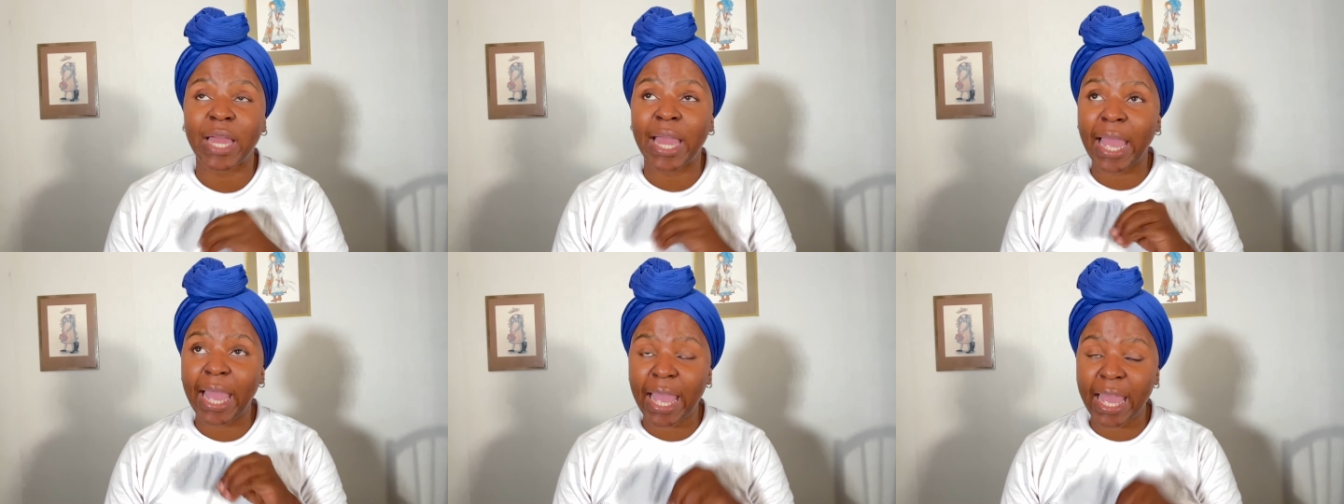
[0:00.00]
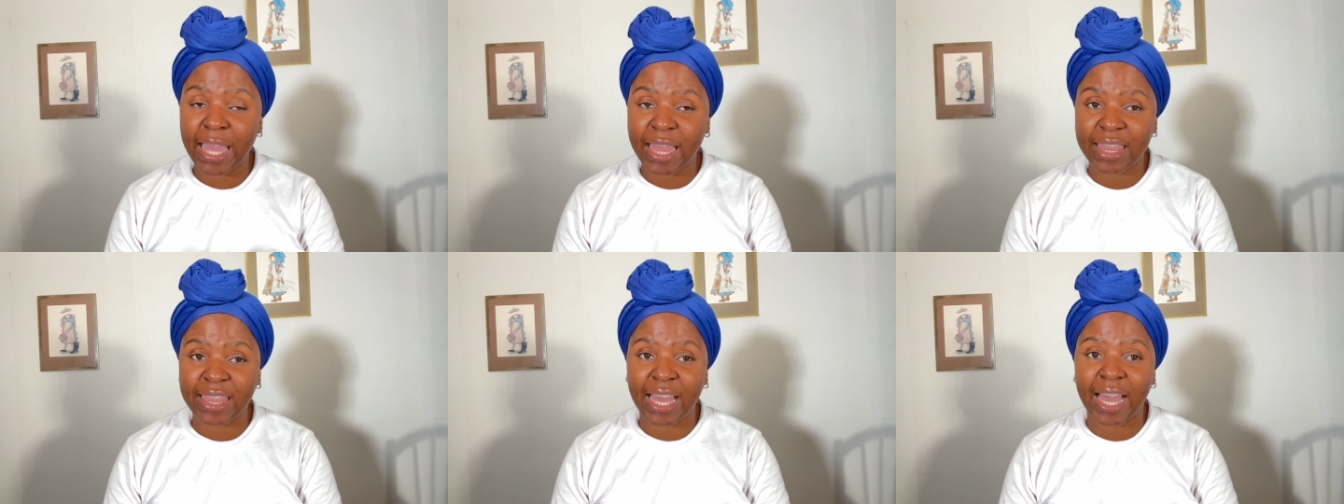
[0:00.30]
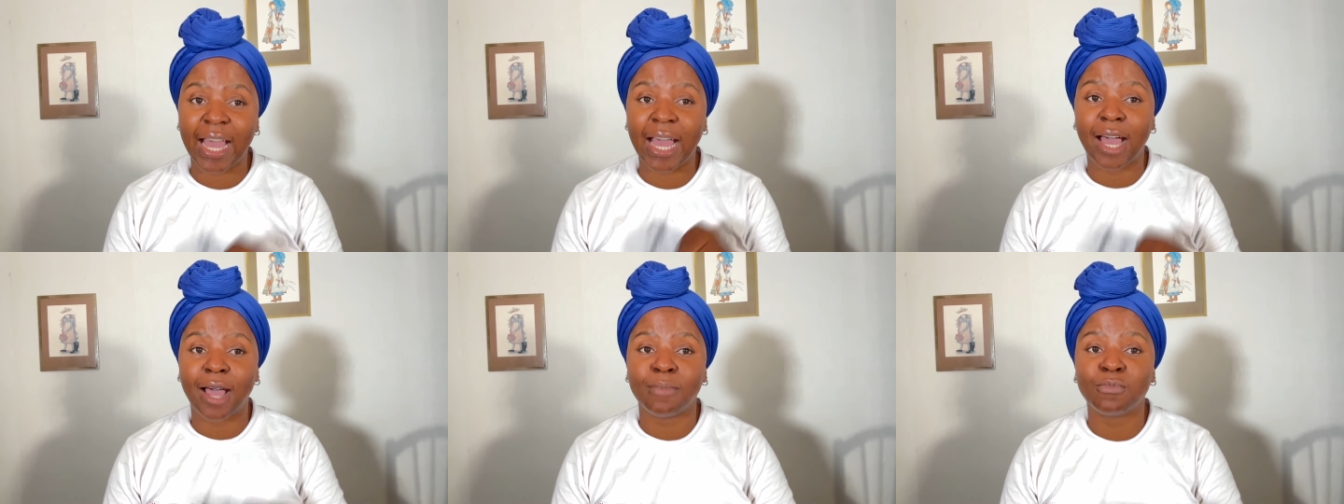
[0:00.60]

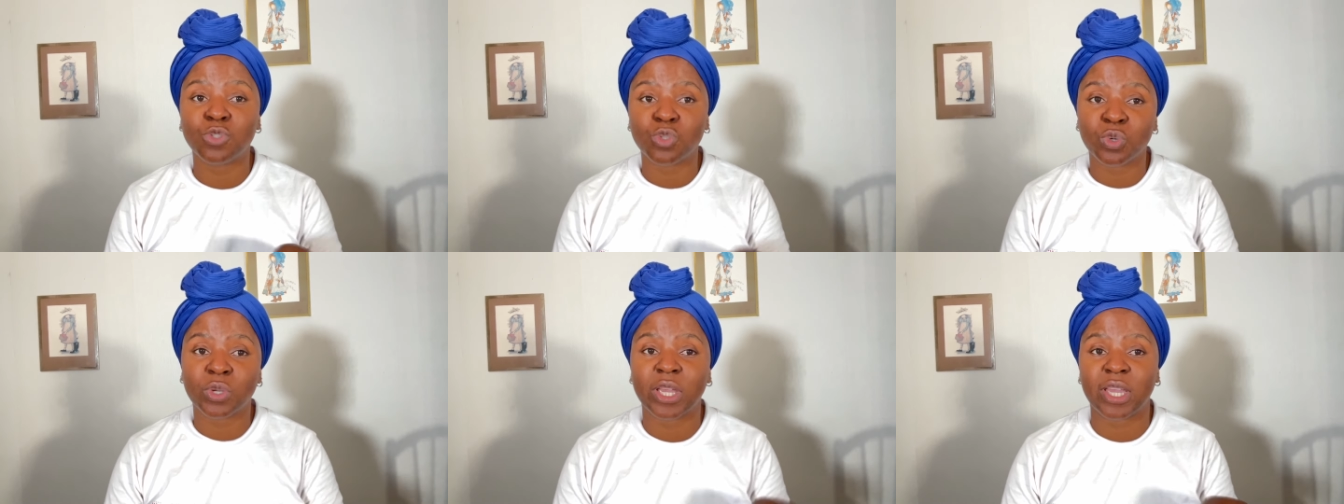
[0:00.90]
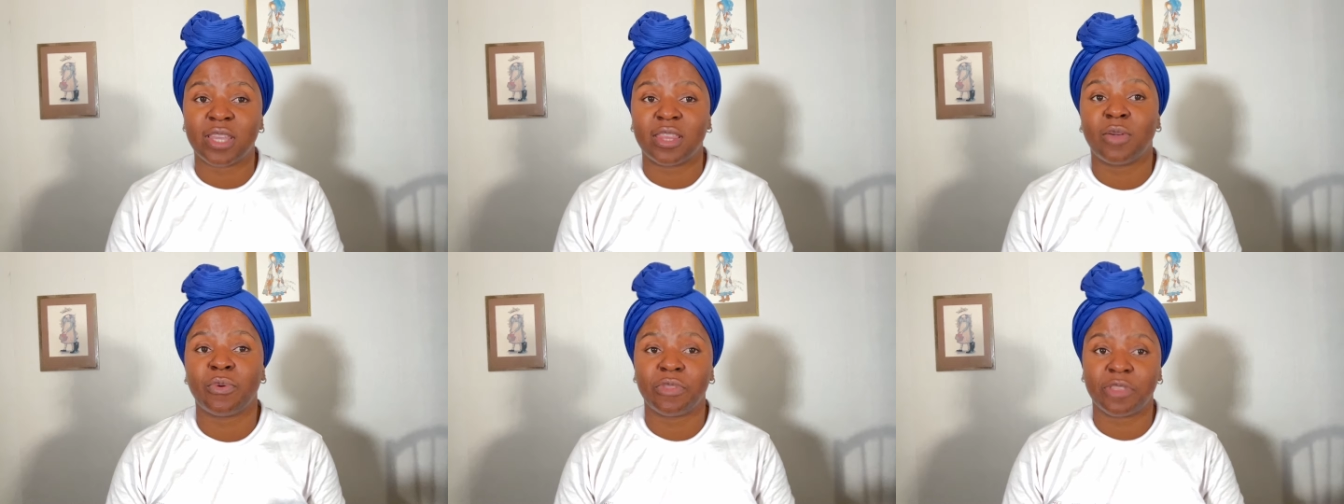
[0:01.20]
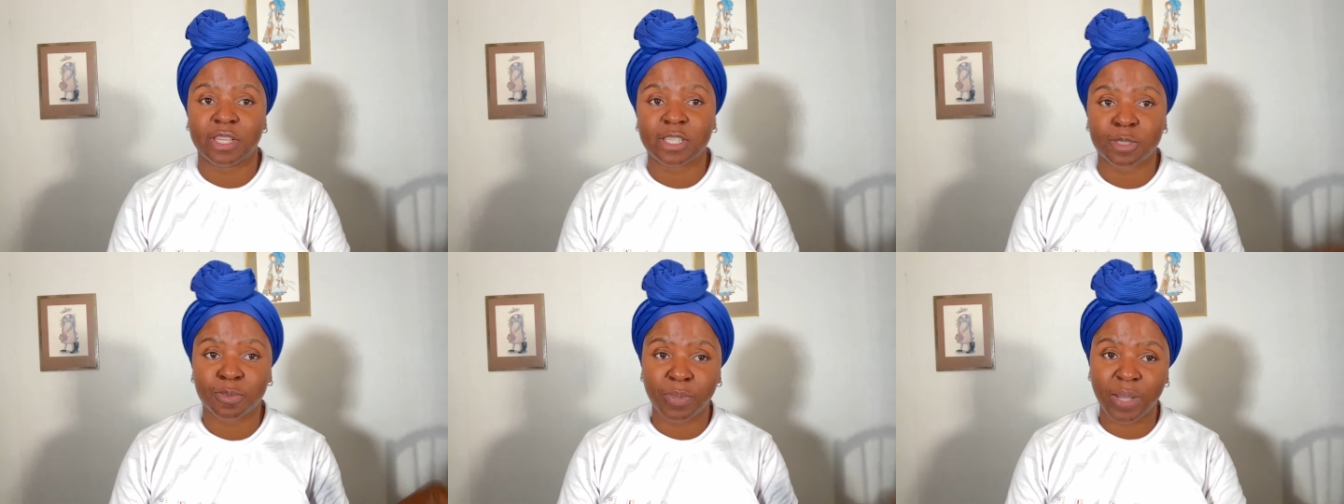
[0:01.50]
Either I'm together with
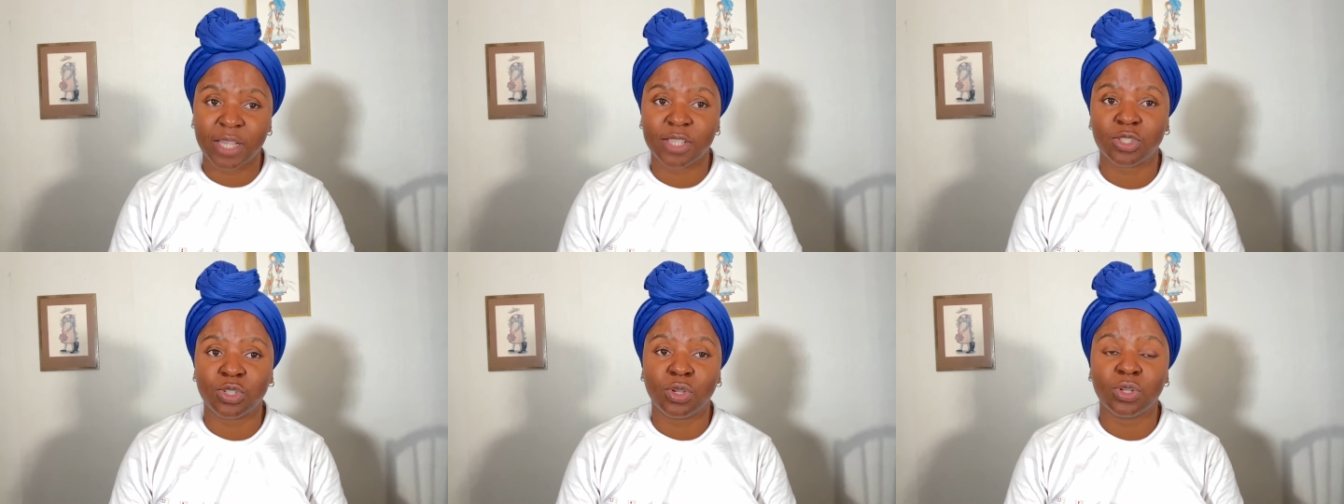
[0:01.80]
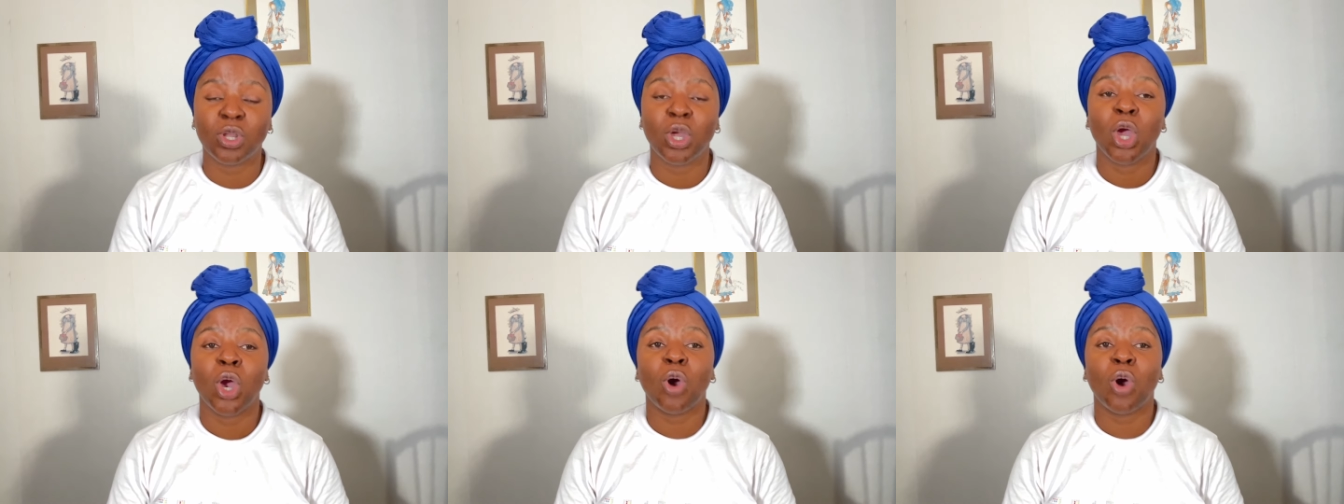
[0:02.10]
this person